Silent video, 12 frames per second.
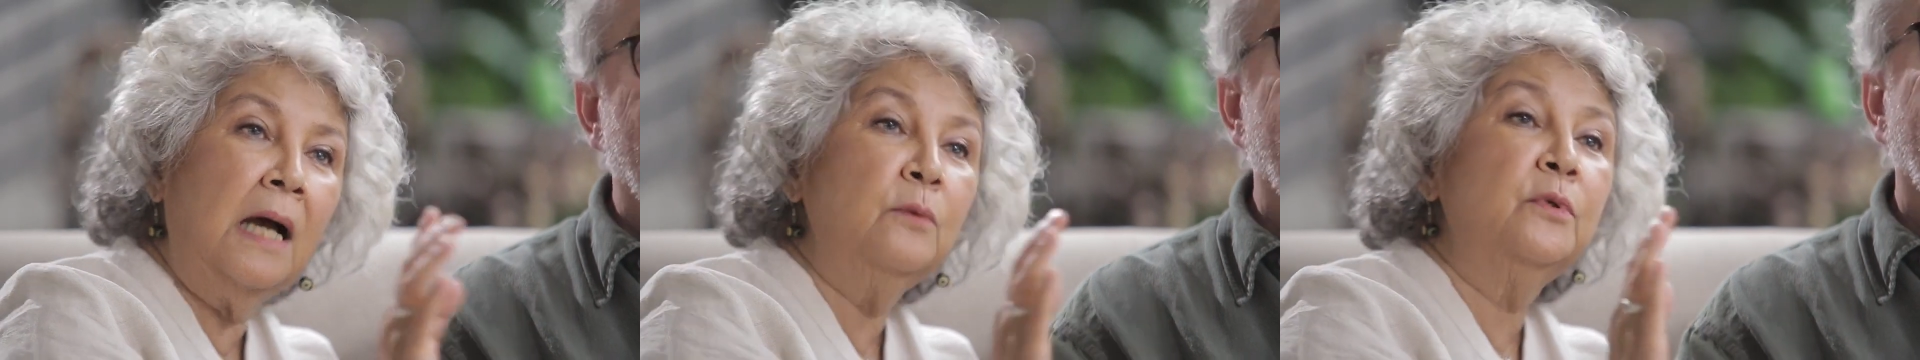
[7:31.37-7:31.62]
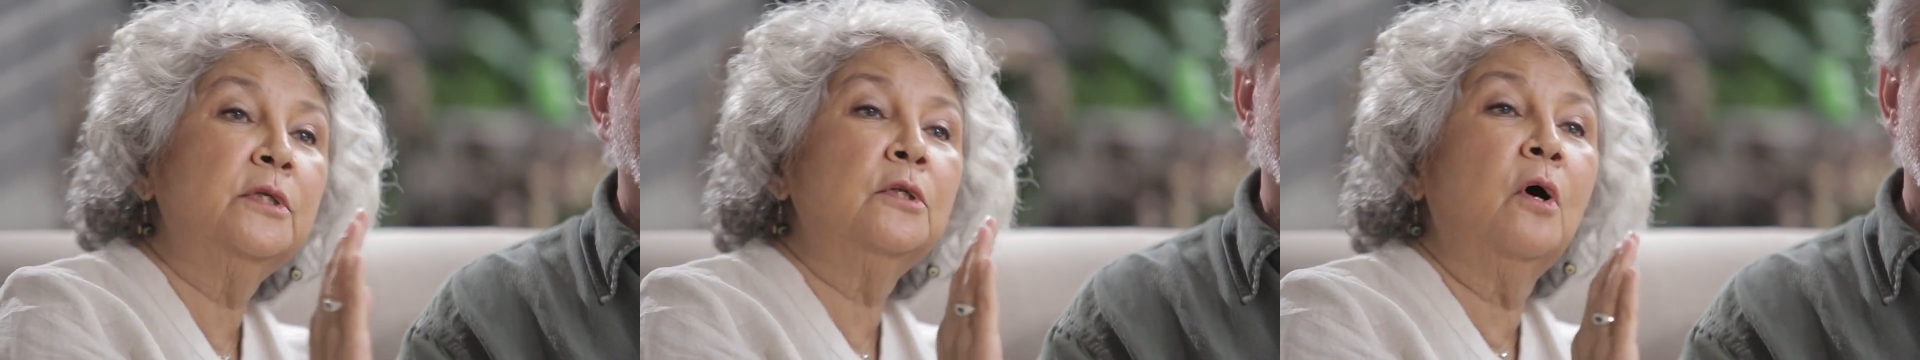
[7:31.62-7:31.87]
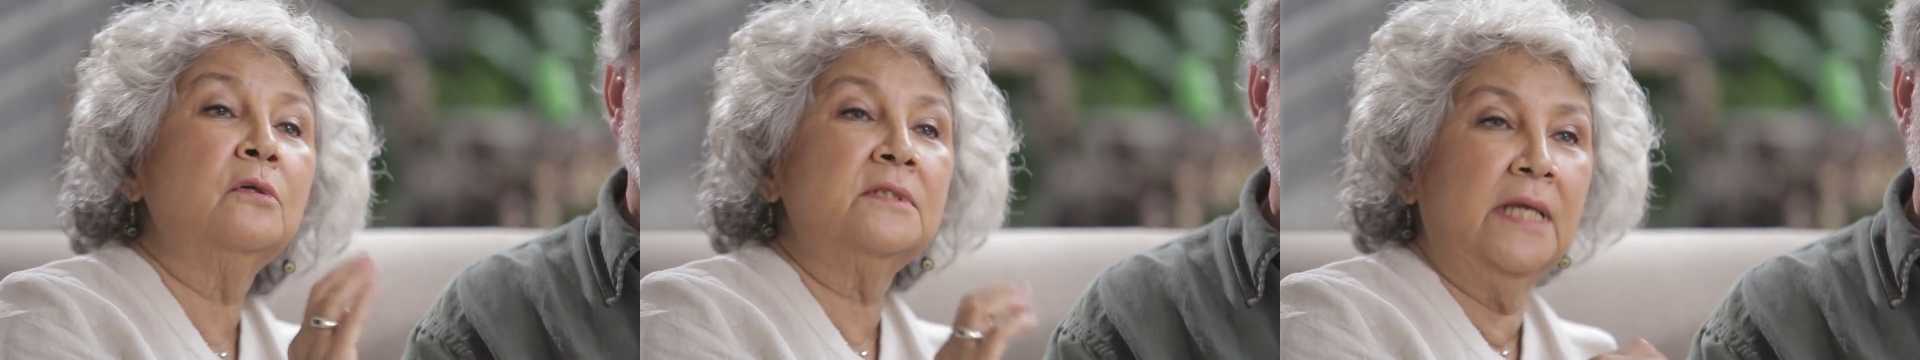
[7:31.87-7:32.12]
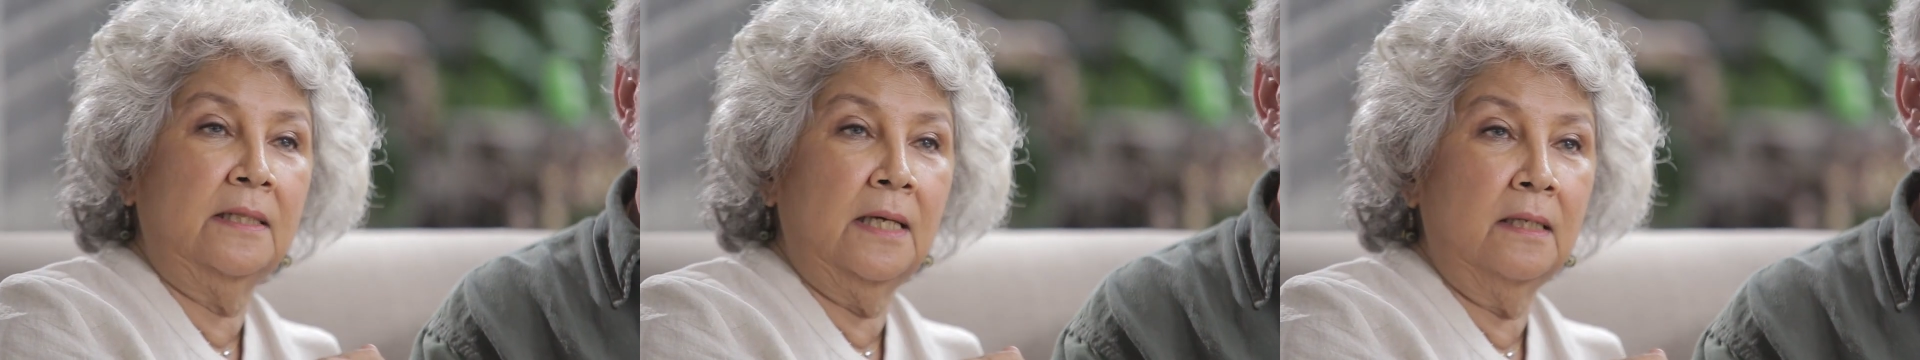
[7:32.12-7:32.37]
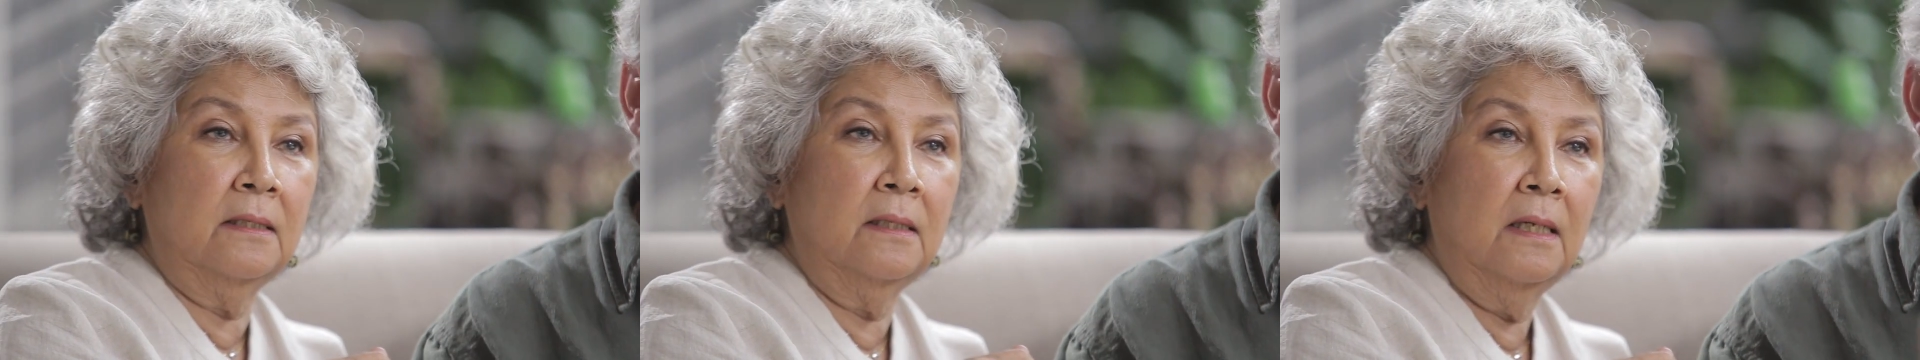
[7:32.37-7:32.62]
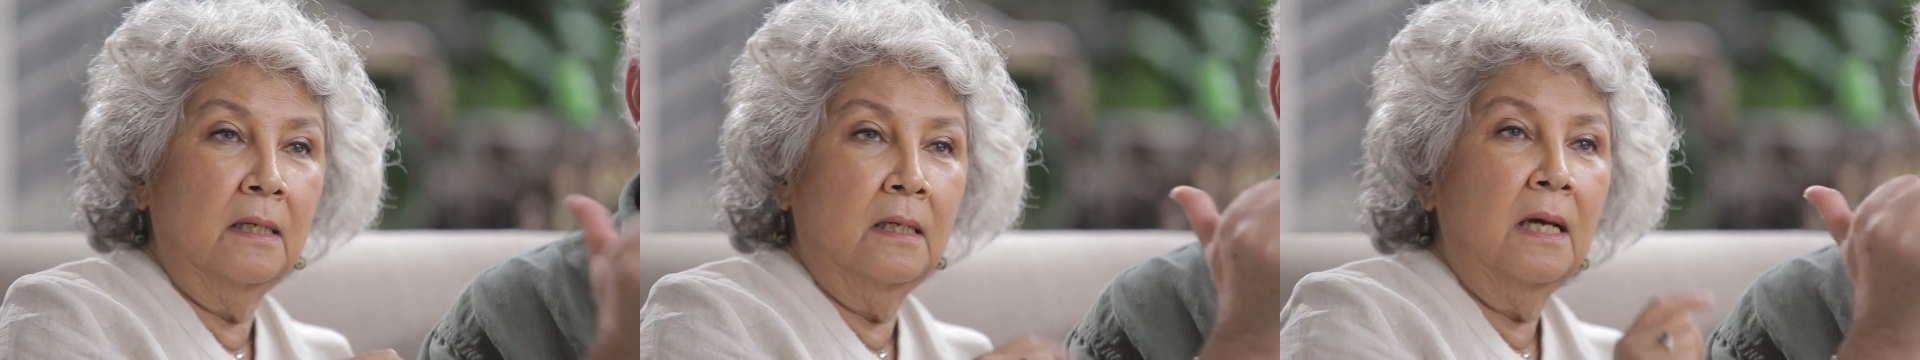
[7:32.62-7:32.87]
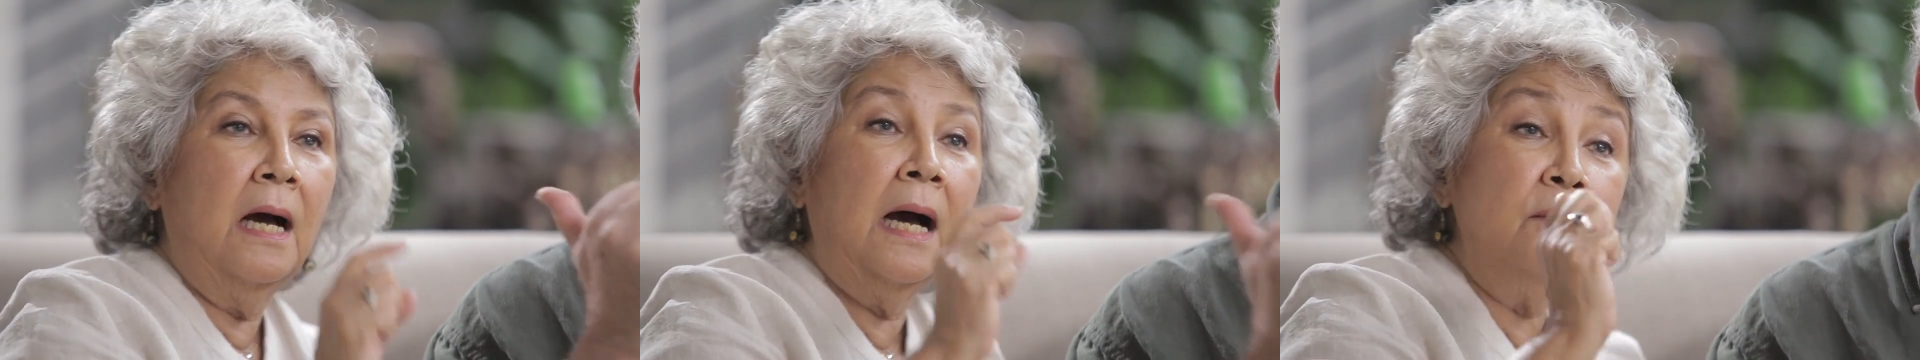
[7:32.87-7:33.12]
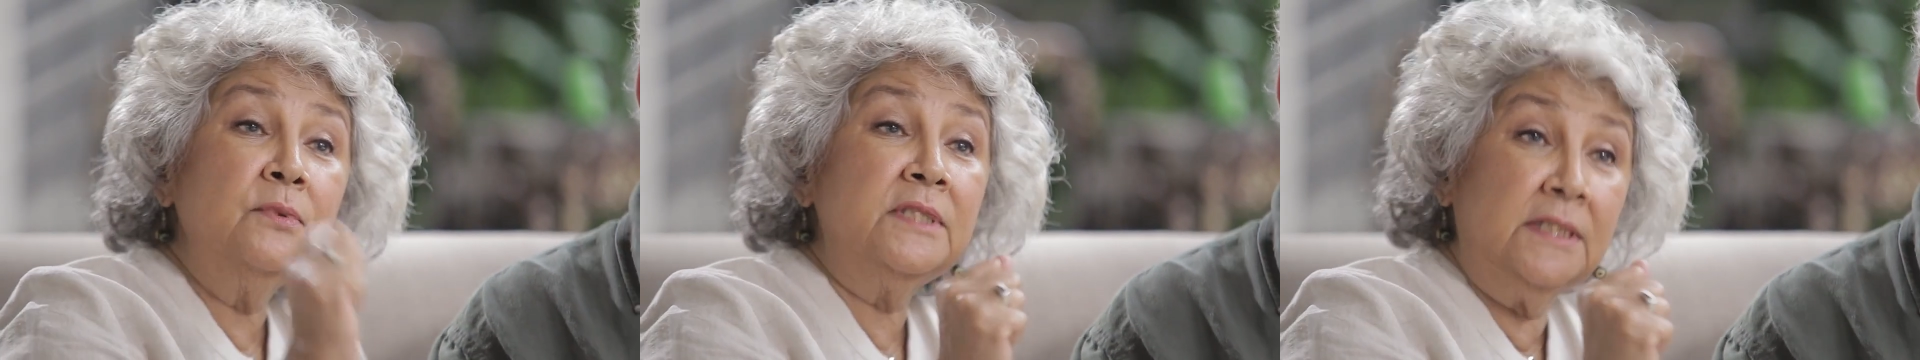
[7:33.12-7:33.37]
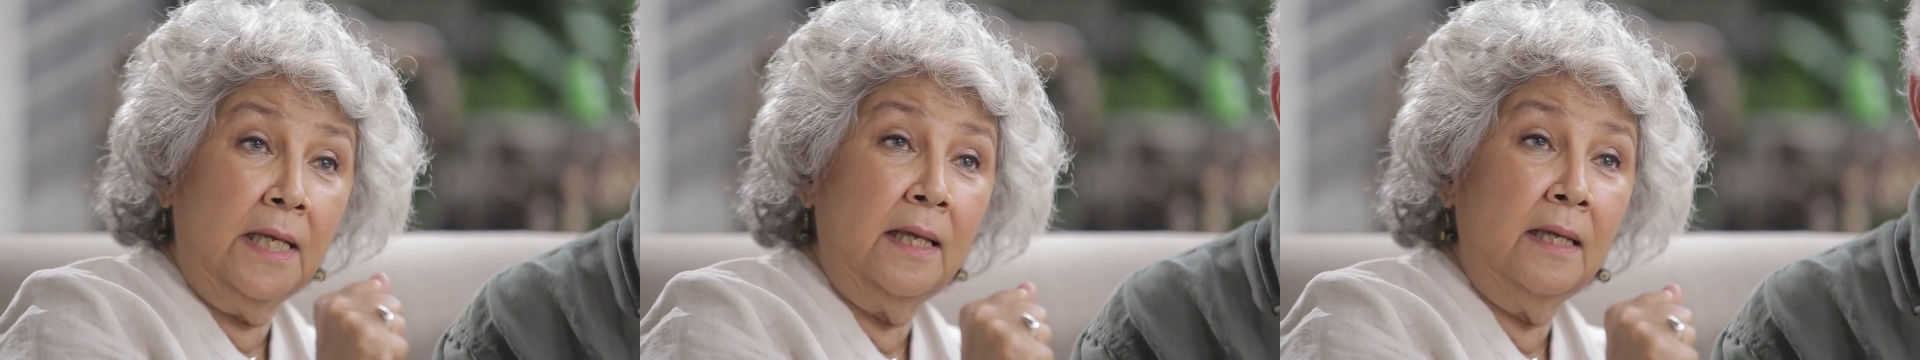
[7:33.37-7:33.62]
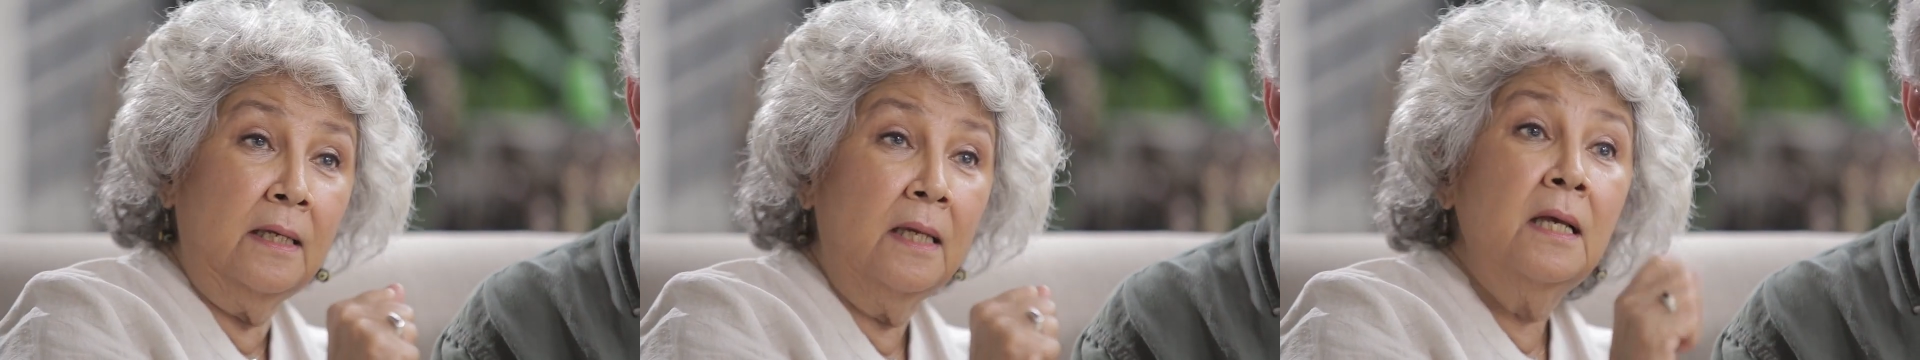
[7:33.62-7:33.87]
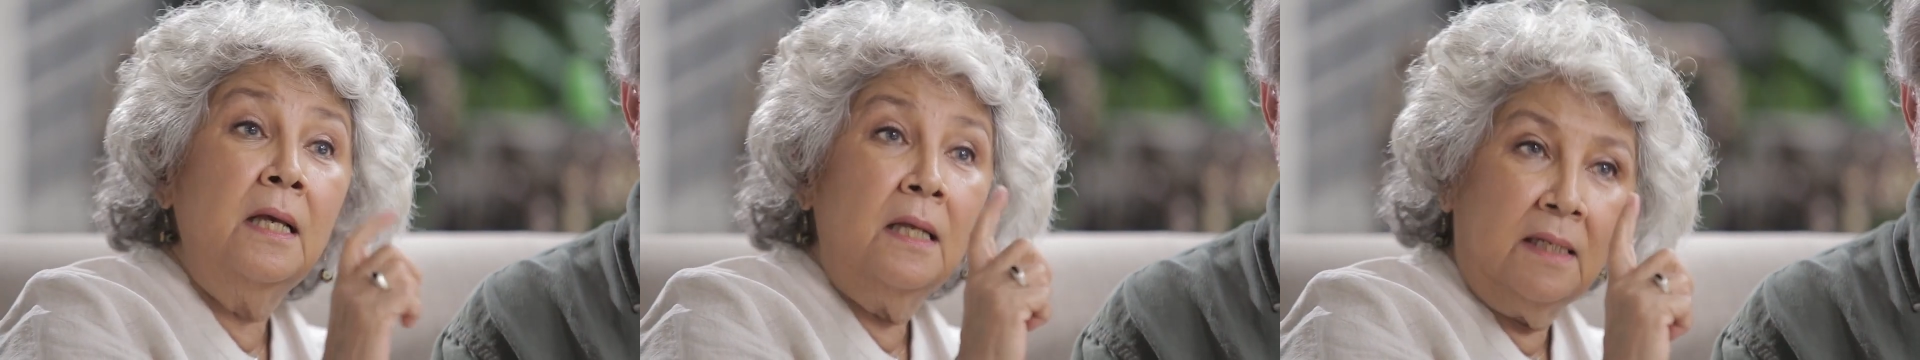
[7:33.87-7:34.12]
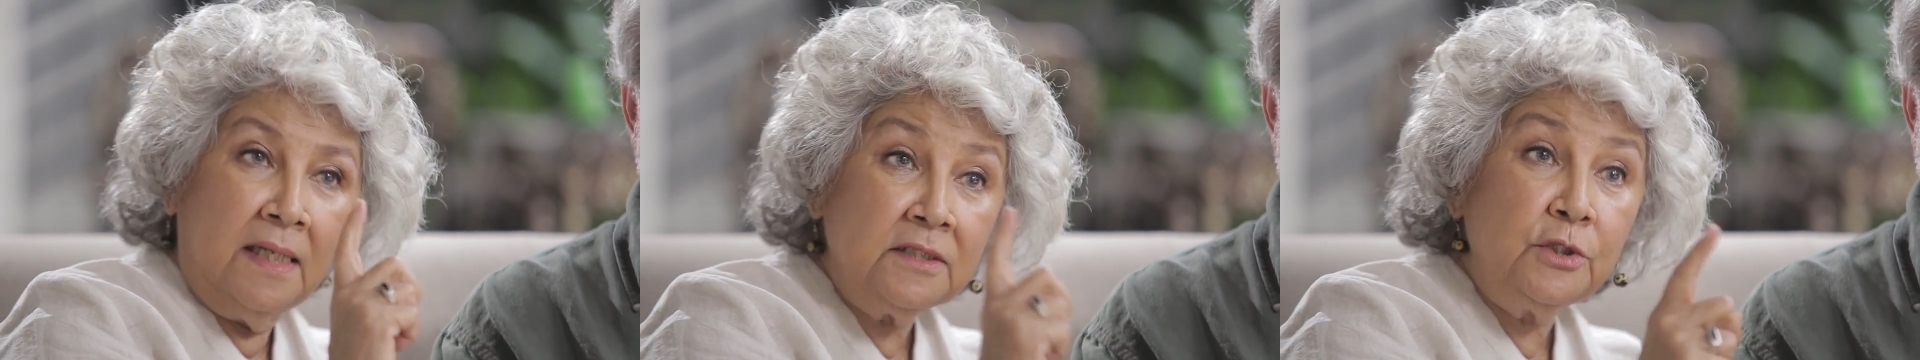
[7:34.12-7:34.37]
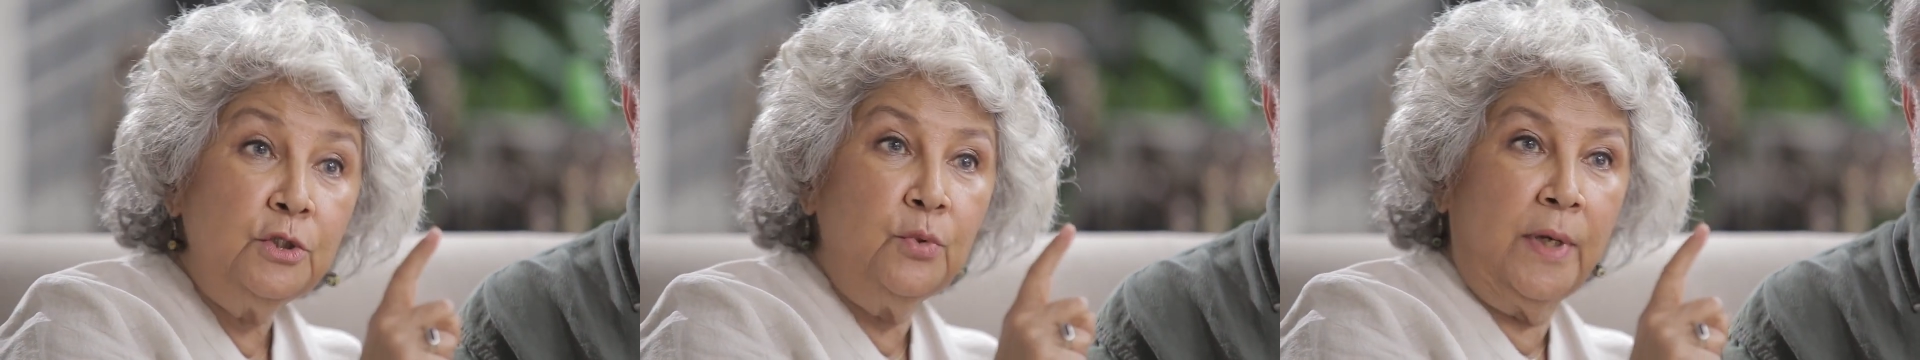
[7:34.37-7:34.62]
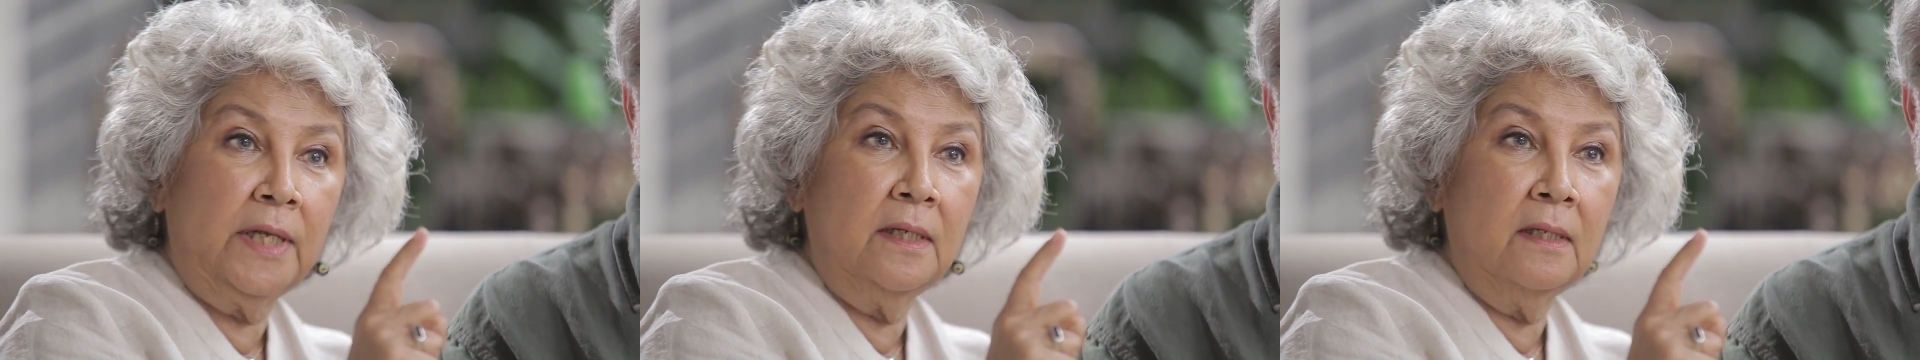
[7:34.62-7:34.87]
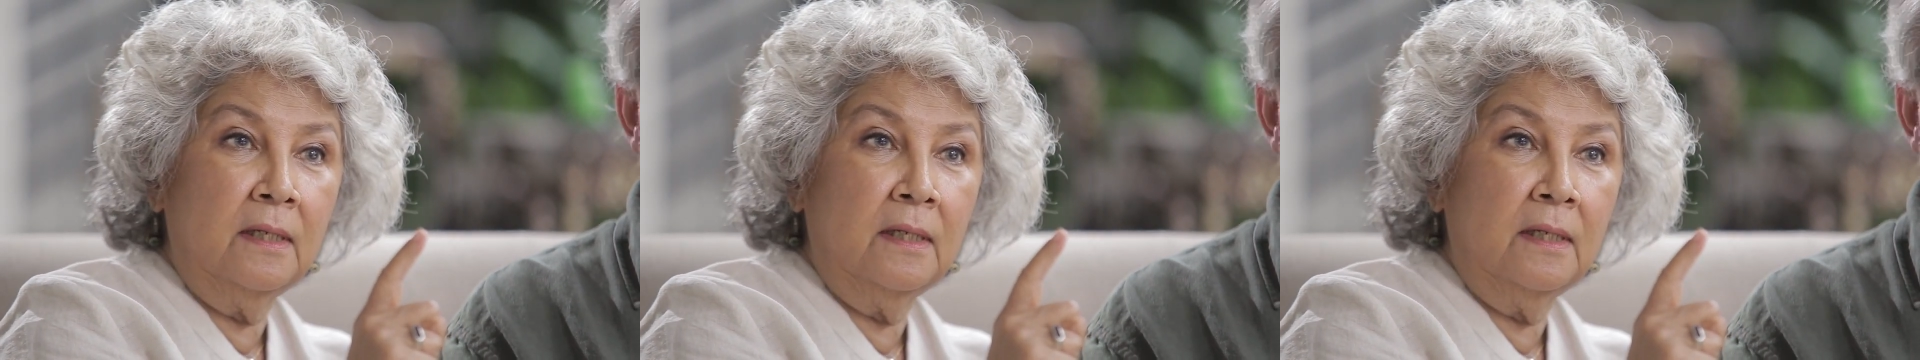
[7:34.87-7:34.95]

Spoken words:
I would not say that. I would say, let's do it.